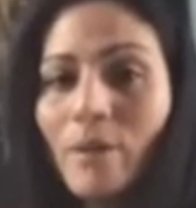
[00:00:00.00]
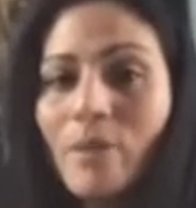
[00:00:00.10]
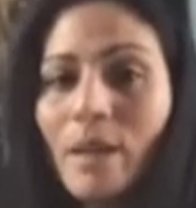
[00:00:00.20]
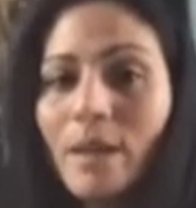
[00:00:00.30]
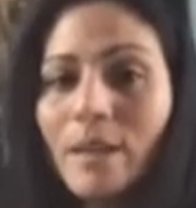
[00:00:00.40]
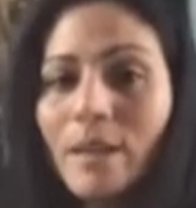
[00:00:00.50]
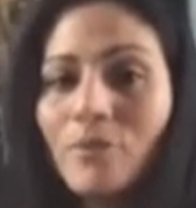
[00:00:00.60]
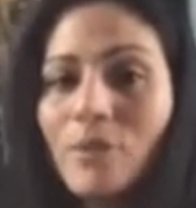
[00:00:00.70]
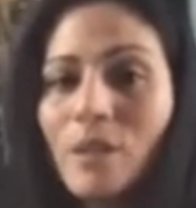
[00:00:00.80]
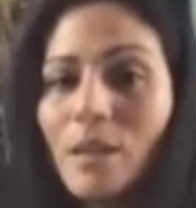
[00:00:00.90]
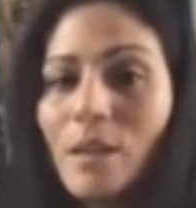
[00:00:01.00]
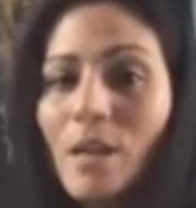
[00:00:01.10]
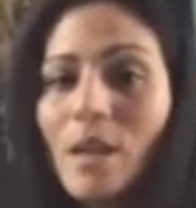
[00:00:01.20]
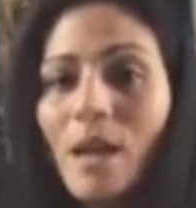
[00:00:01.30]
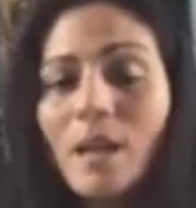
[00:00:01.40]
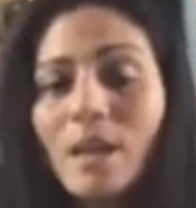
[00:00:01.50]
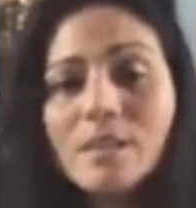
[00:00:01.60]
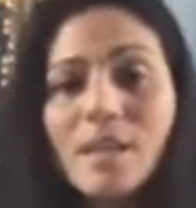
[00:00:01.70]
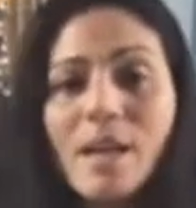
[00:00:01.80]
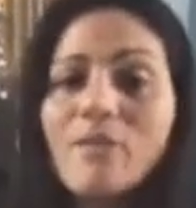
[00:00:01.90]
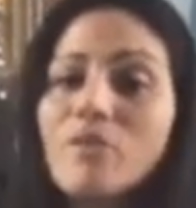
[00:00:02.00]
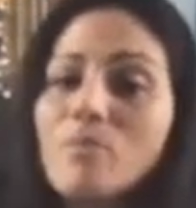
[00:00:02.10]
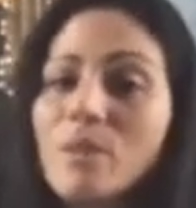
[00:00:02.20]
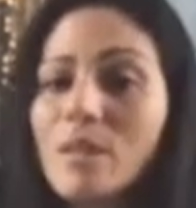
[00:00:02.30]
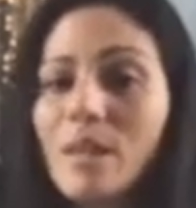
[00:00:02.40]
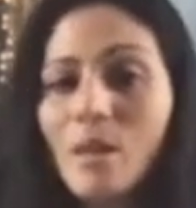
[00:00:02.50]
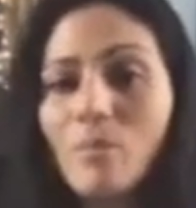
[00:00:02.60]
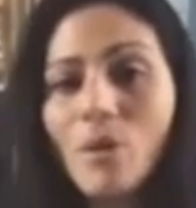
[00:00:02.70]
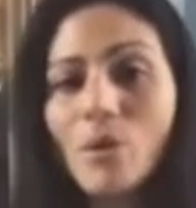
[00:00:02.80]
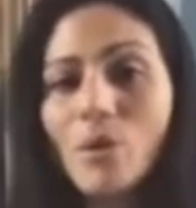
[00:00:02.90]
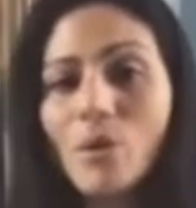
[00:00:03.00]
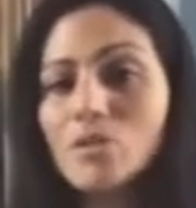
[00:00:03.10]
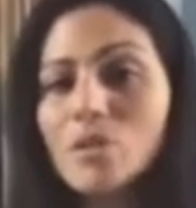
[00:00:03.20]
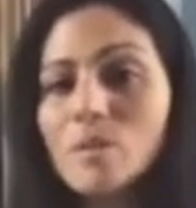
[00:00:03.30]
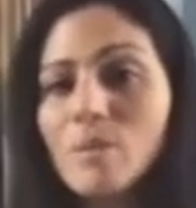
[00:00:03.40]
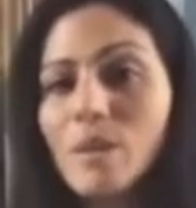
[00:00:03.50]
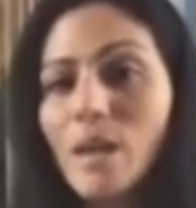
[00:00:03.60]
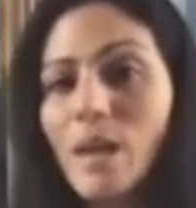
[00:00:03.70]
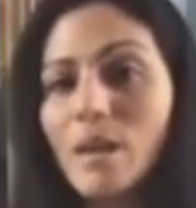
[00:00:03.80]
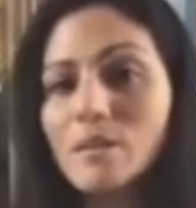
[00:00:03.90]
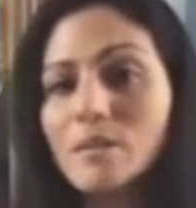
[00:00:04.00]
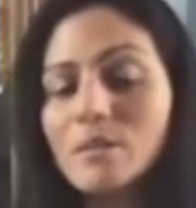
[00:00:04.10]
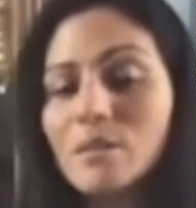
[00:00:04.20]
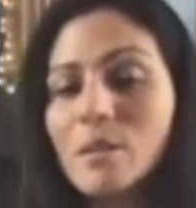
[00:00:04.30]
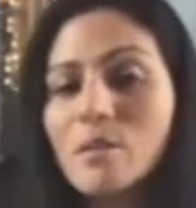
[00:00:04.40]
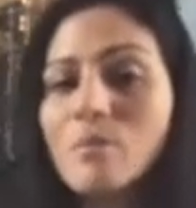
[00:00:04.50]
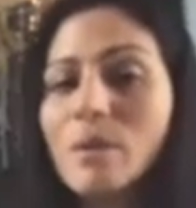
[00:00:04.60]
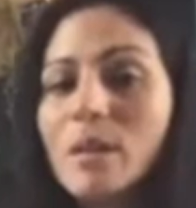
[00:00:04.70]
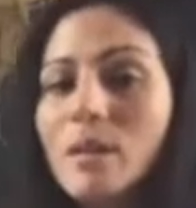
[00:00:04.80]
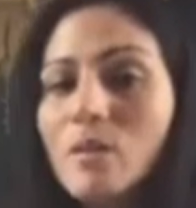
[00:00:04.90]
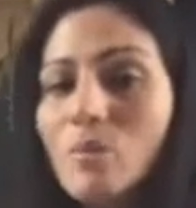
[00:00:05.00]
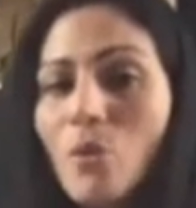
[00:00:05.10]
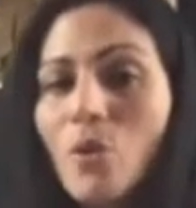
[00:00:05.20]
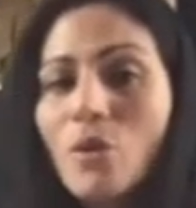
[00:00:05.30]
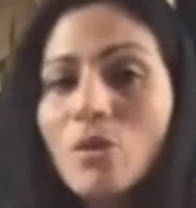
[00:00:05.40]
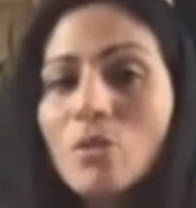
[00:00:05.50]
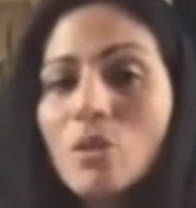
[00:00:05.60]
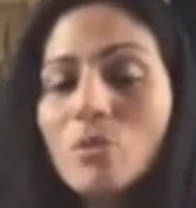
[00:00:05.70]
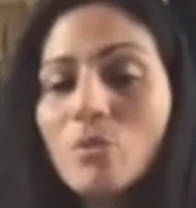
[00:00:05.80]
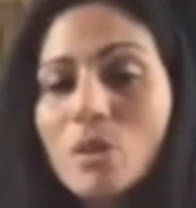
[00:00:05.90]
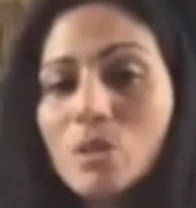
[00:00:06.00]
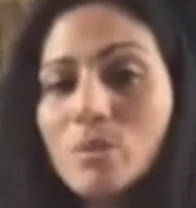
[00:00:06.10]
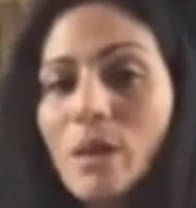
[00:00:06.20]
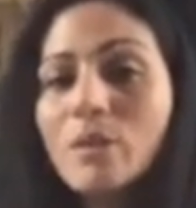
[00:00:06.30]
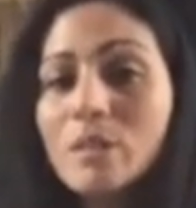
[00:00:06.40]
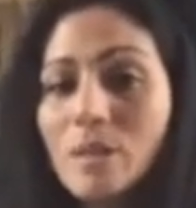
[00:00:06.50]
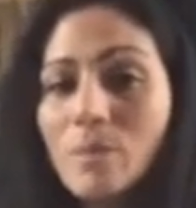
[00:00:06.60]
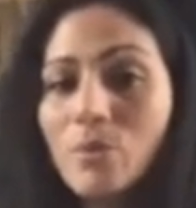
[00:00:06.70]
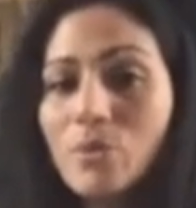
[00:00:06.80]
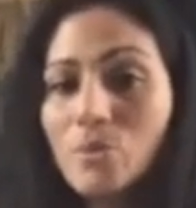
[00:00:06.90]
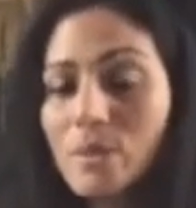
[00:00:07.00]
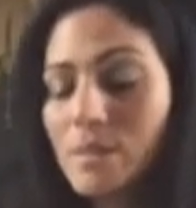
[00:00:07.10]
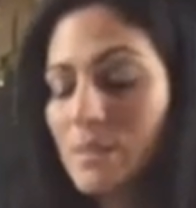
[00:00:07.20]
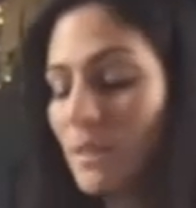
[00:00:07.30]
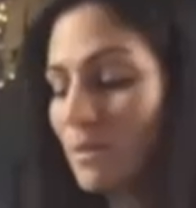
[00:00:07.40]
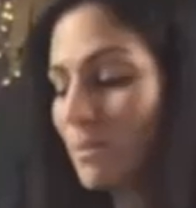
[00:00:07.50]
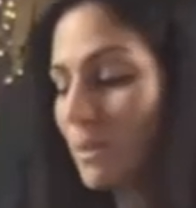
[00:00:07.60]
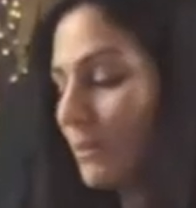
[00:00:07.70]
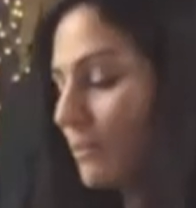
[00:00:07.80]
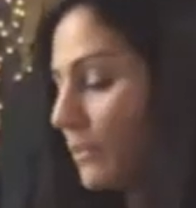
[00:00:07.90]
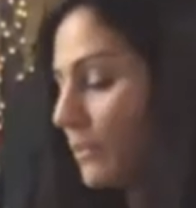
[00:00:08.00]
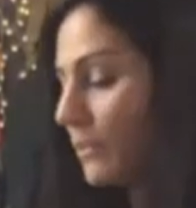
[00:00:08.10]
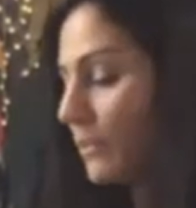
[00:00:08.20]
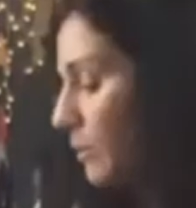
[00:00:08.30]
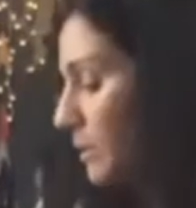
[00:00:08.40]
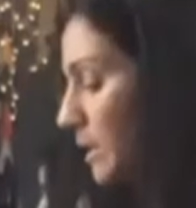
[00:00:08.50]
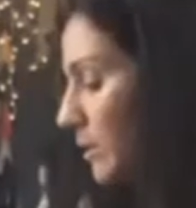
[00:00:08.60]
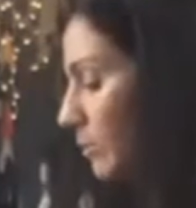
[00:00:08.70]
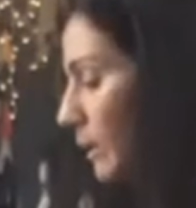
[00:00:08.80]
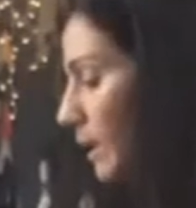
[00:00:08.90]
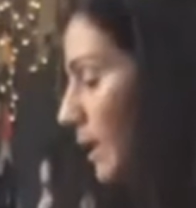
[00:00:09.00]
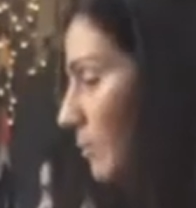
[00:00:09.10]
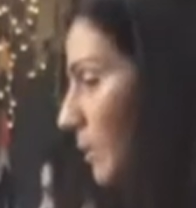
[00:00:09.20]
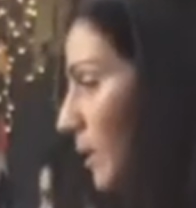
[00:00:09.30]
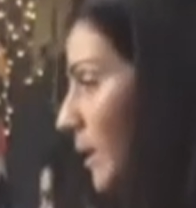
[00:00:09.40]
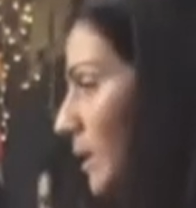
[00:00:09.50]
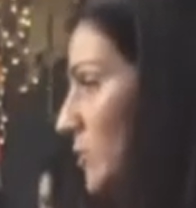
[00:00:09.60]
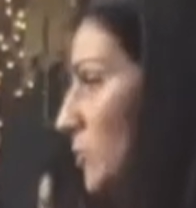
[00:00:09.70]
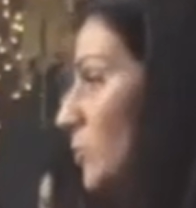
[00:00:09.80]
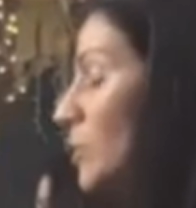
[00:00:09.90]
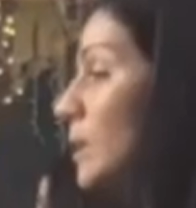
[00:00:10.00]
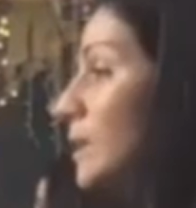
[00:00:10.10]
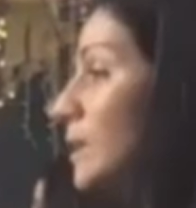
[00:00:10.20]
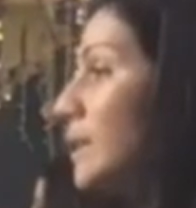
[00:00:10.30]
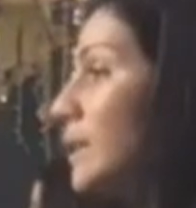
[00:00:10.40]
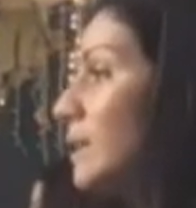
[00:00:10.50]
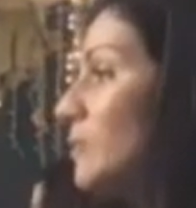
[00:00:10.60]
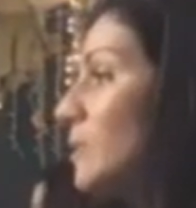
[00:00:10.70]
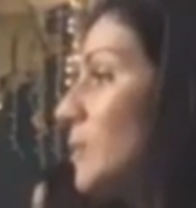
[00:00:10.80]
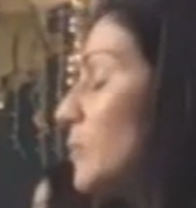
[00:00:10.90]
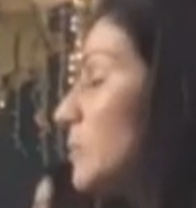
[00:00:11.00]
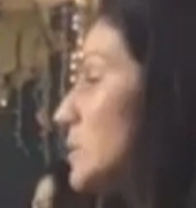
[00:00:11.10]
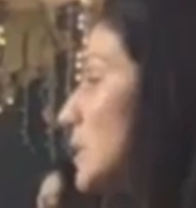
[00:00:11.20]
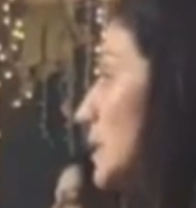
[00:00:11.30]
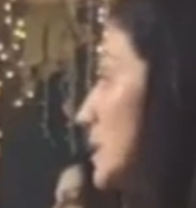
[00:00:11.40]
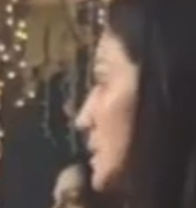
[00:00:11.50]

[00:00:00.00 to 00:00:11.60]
that left knee. And it doesn't have to be the elbow, it could just be the hand. But the more you can reach around, the deeper your twist is going to be. And then we take the right hand behind you, lift up to the chest,